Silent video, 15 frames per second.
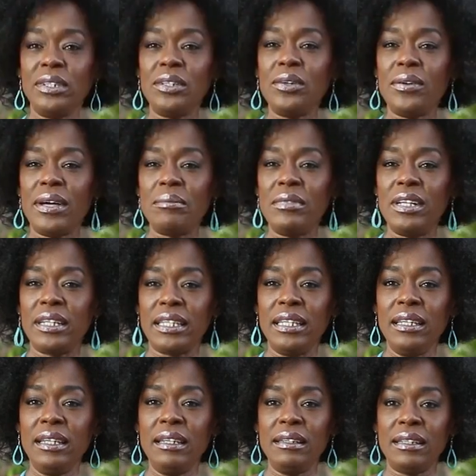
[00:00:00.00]
You know, I'm
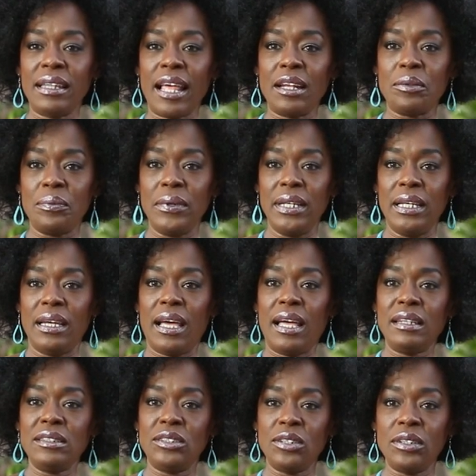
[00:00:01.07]
lucky that way.
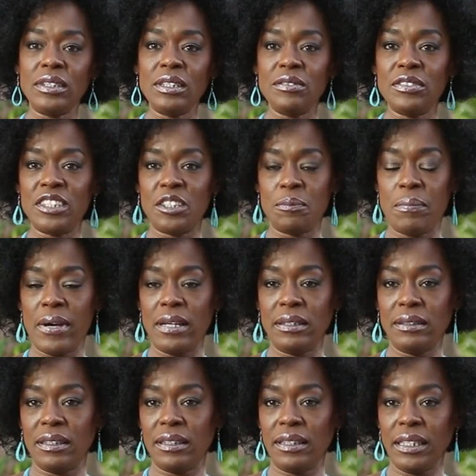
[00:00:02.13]
I sort of
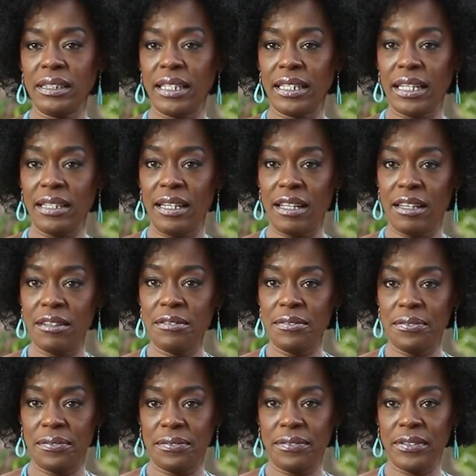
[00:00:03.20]
spun the thing that I
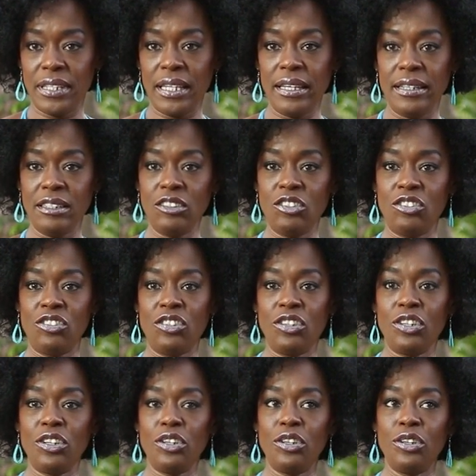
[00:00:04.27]
love
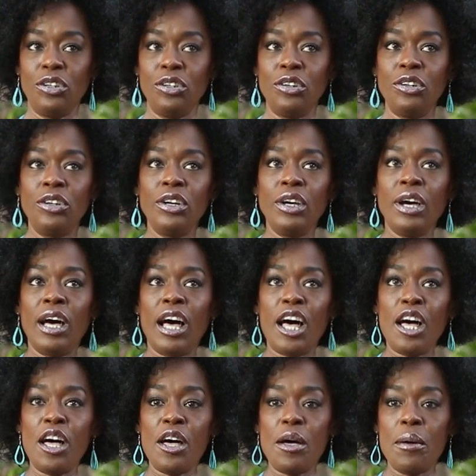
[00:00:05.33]
into
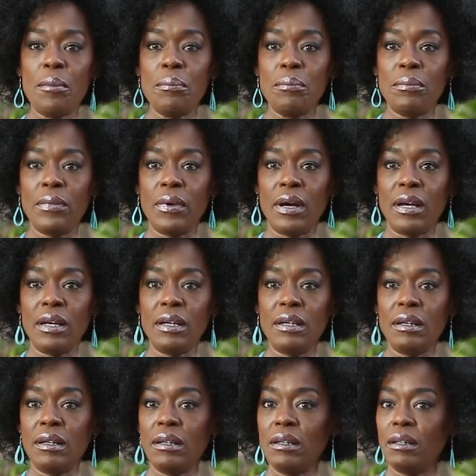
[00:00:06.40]

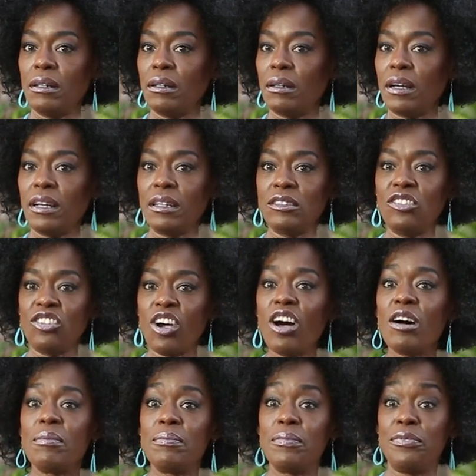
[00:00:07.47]
a
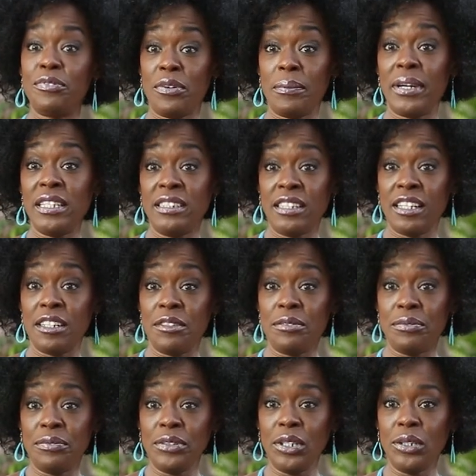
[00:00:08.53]
job for myself,
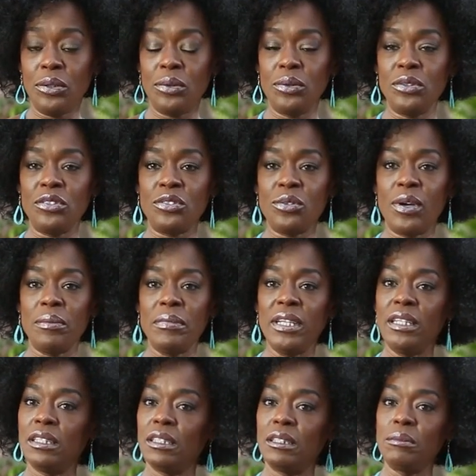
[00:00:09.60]
you know. So I'm
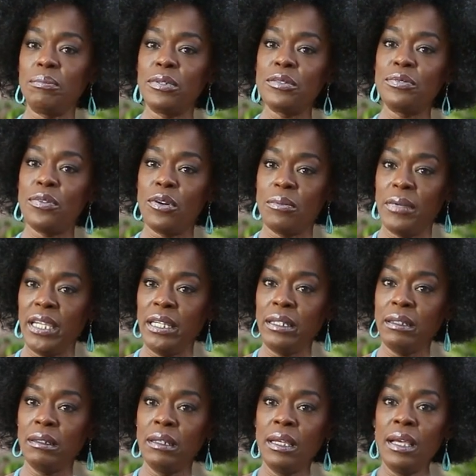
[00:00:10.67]
either
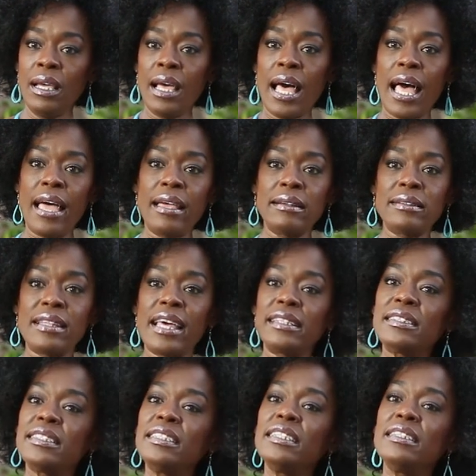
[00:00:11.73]
performing, and
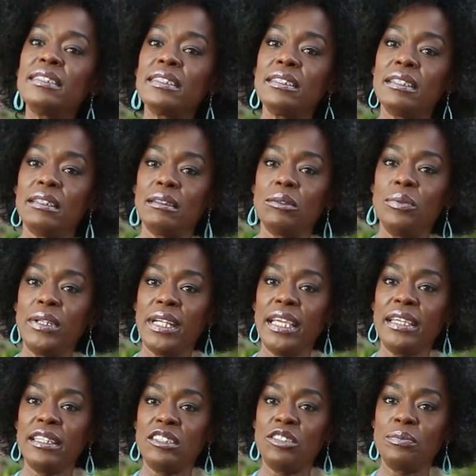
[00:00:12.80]
that's seasonal when
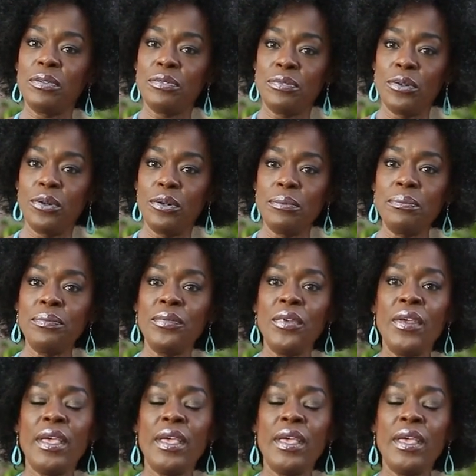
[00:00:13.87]
I get to perform,